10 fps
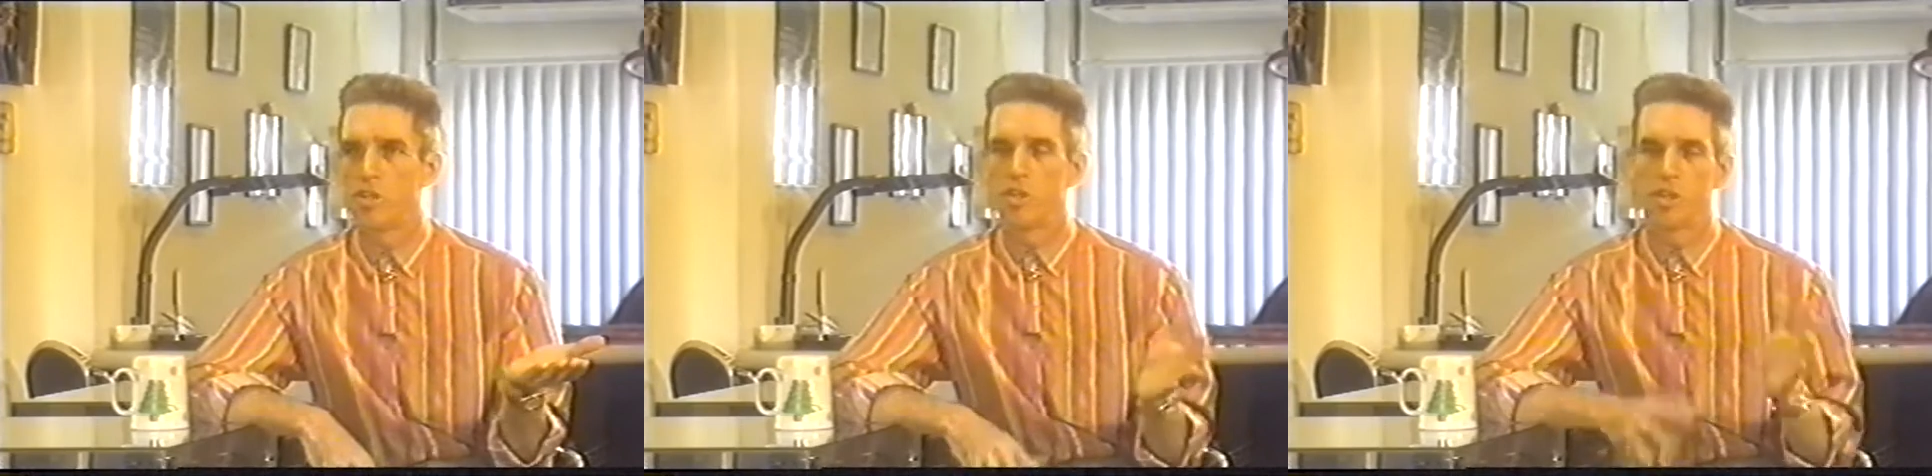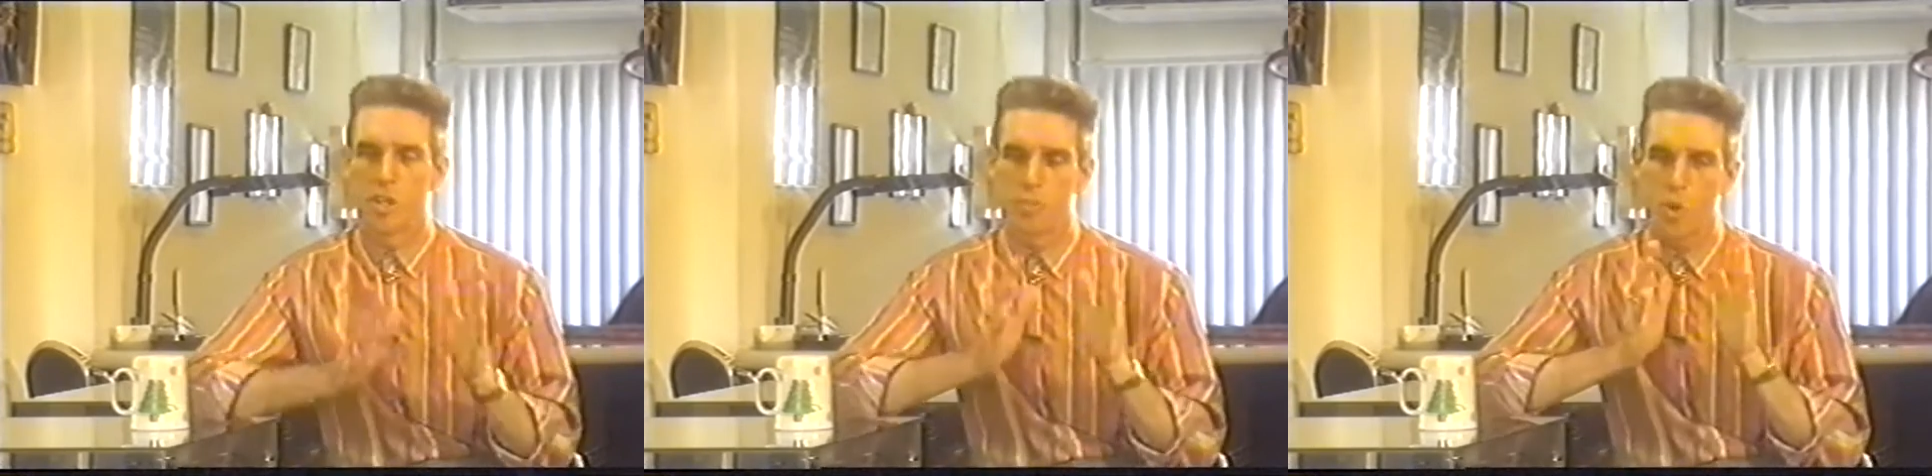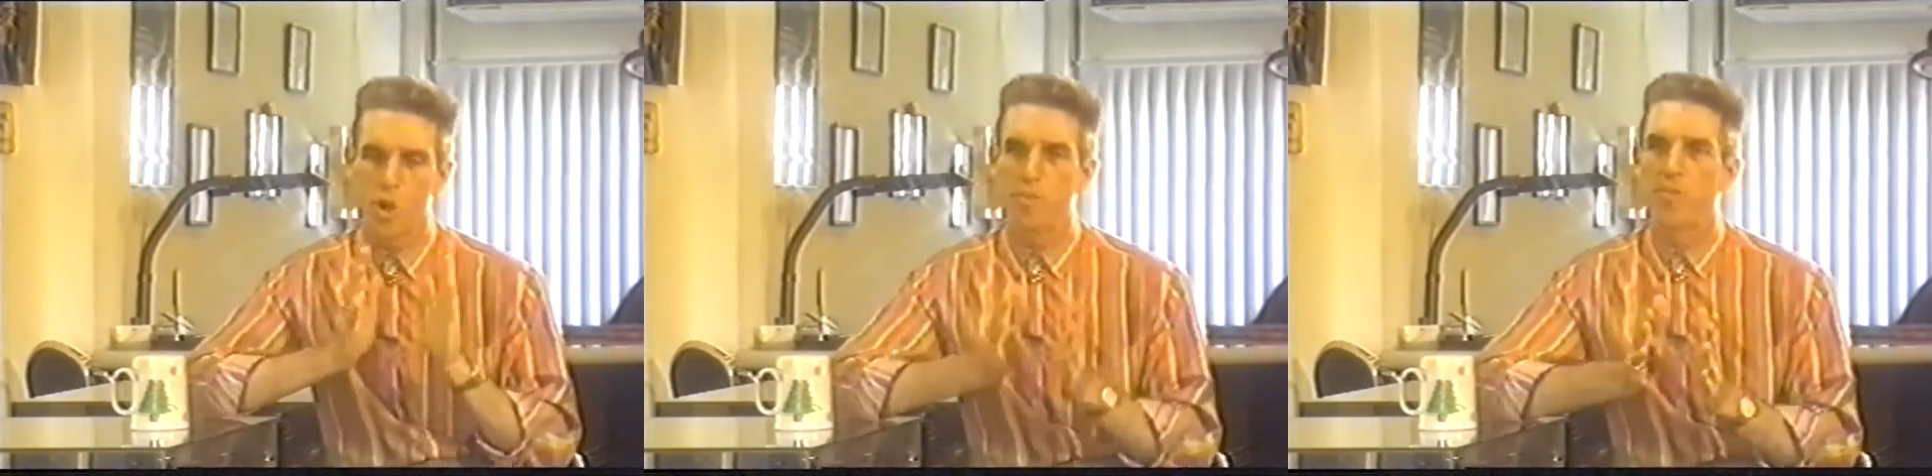The
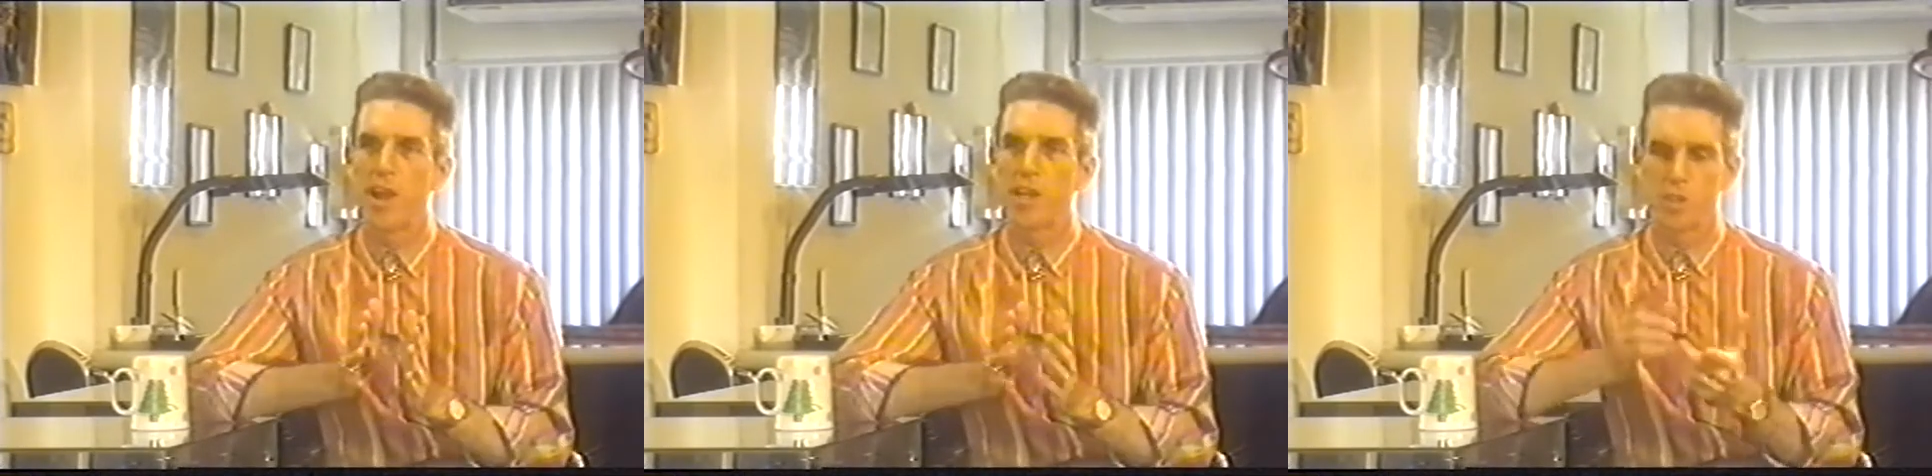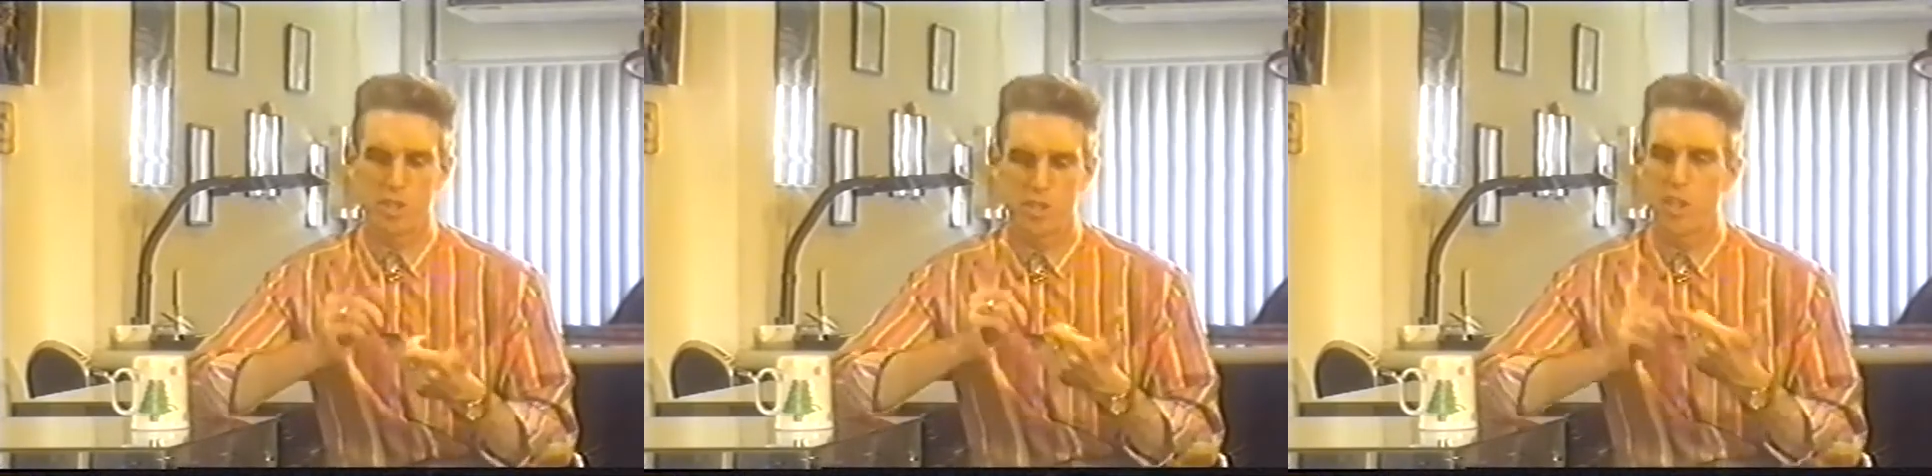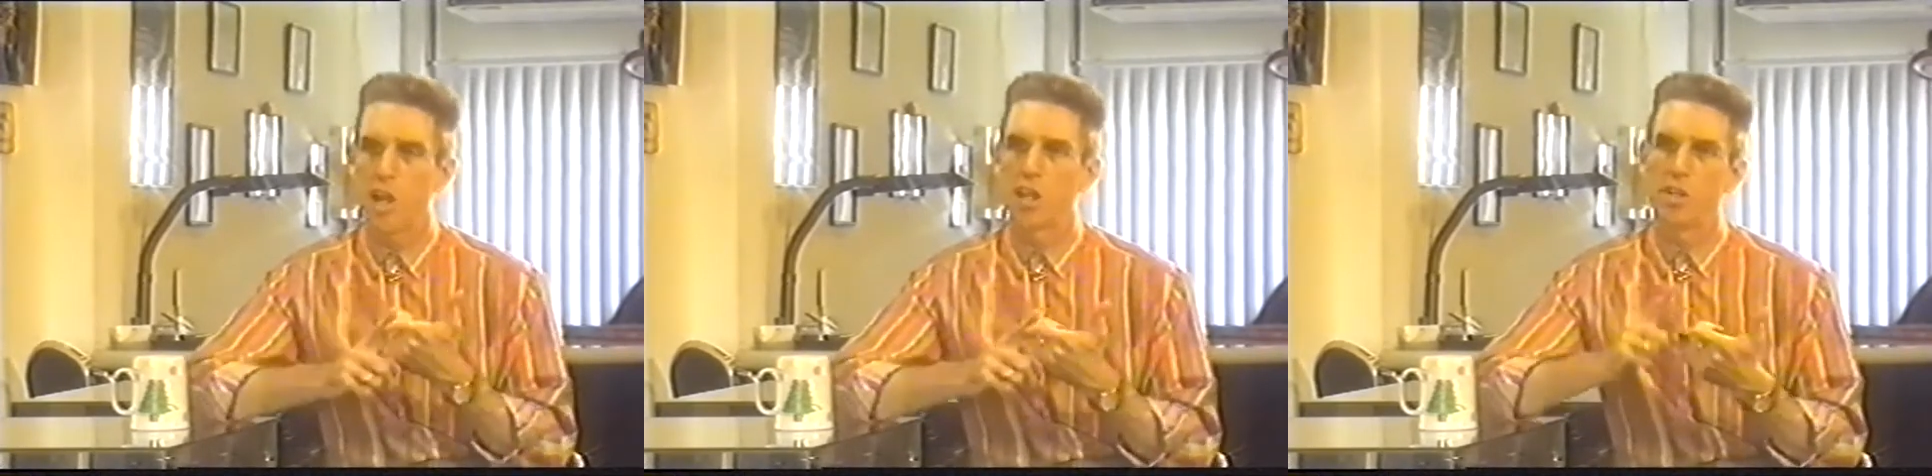important factor is
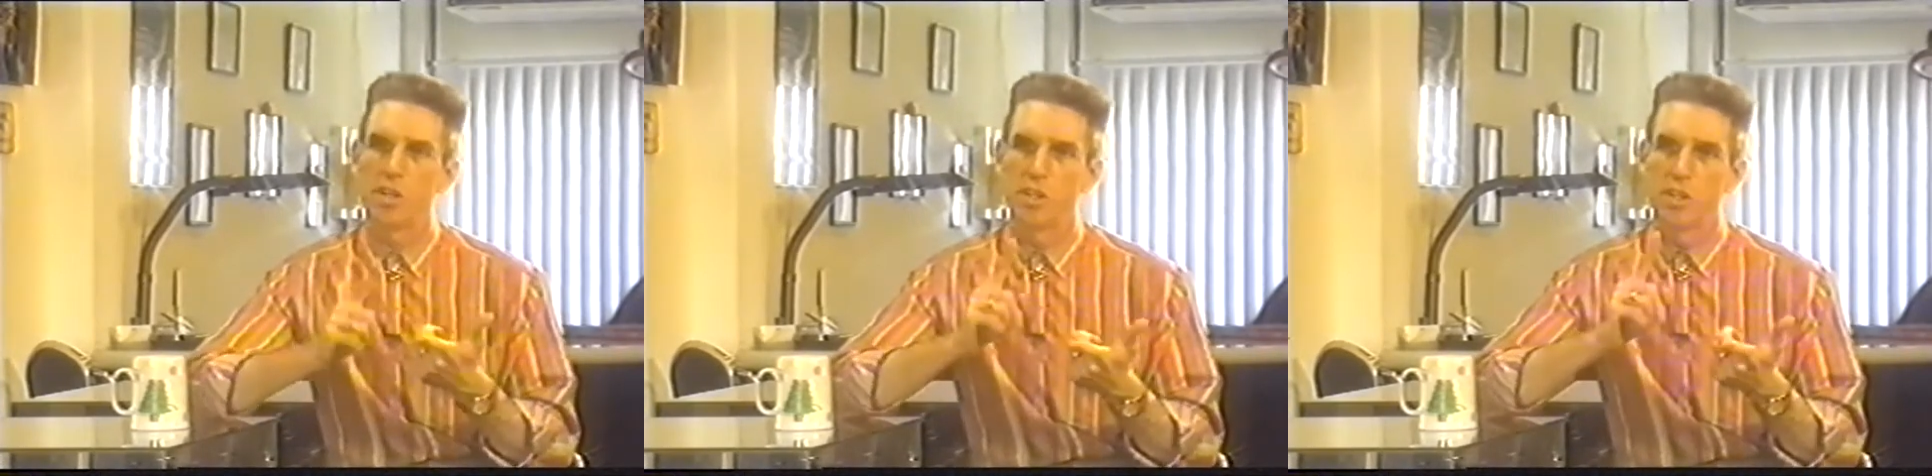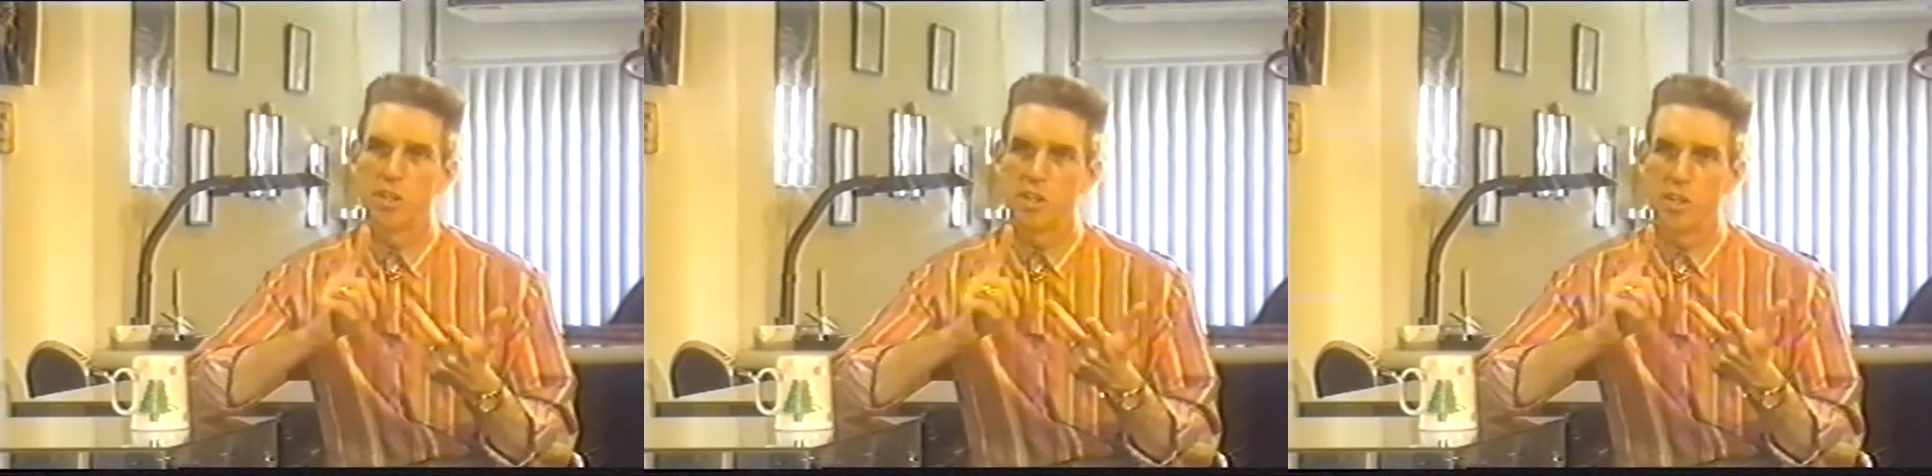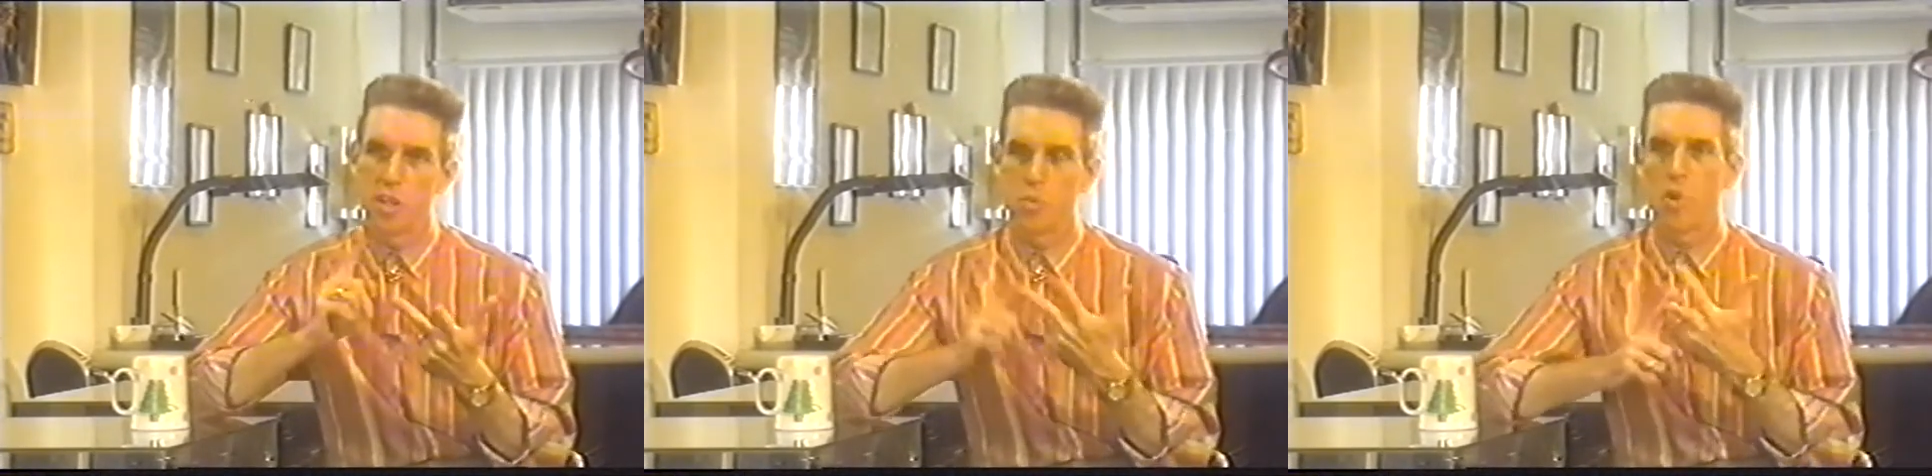color
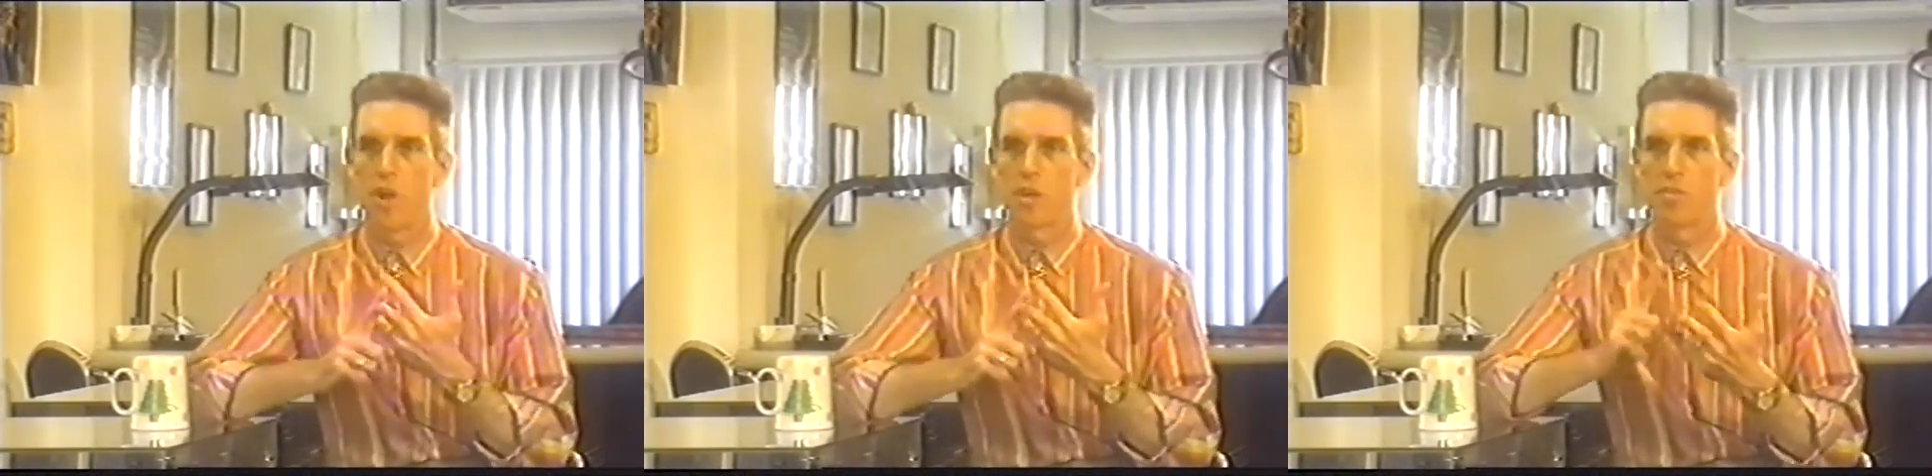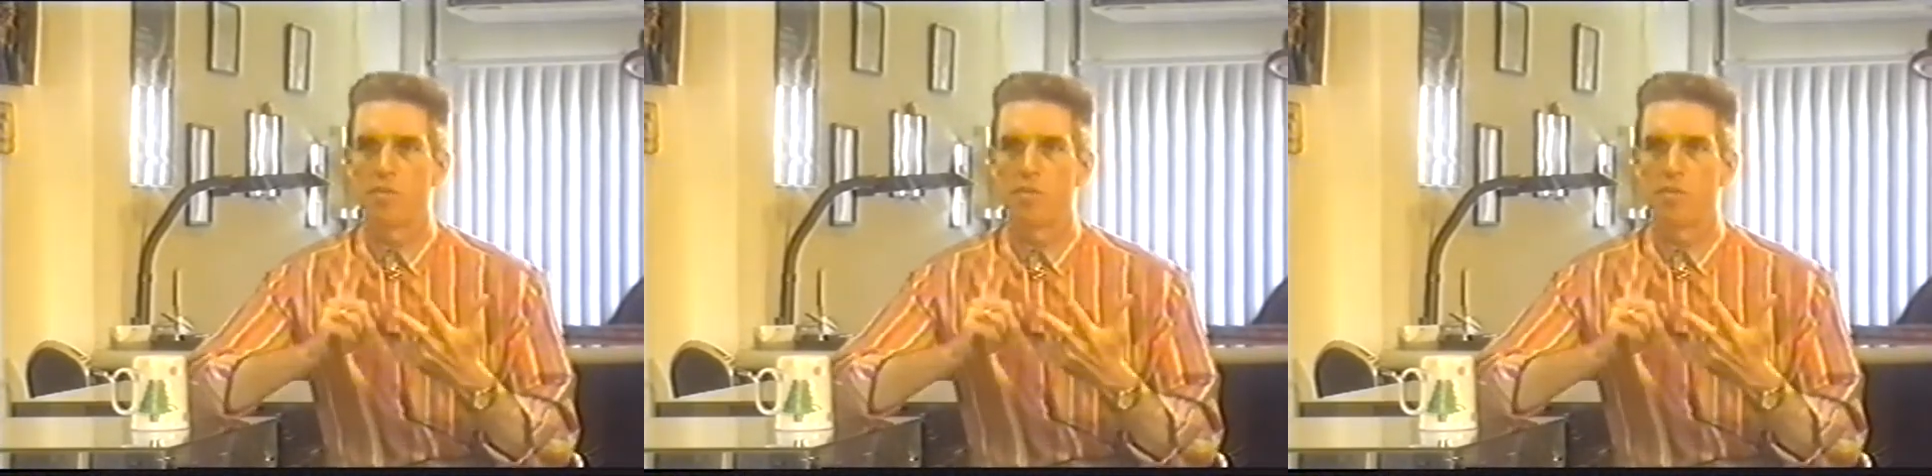and water,